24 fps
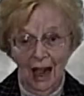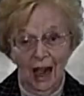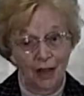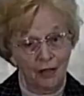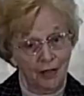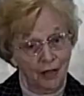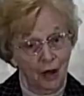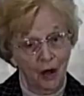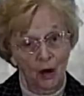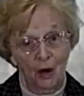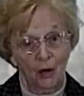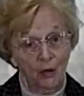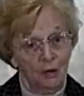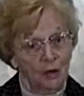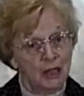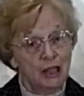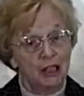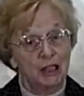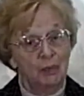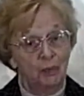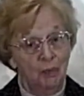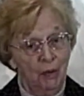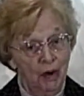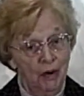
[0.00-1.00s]
The Holy
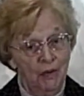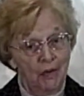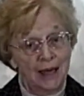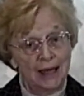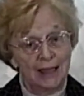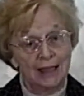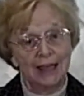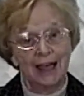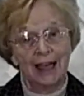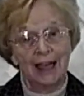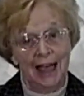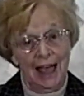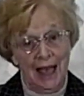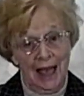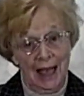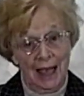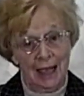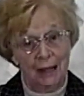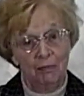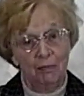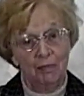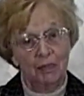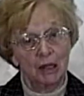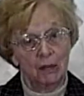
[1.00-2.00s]
Spirit
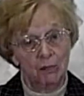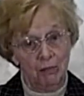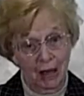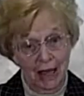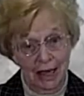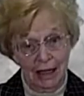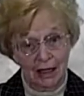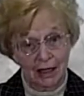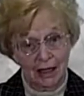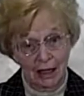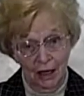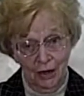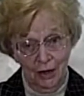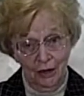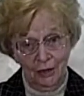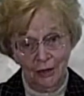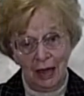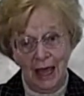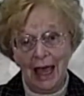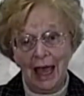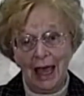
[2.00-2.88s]
came to make known